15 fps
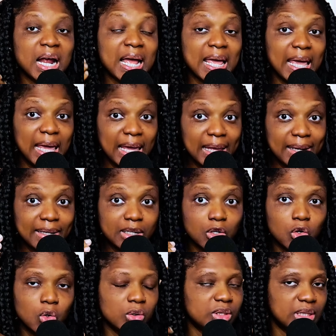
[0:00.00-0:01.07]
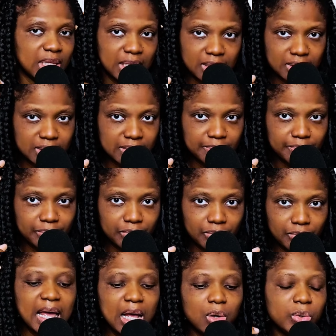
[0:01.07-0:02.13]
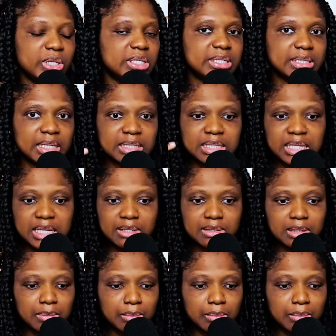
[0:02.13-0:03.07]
ahead God thinks how he sets things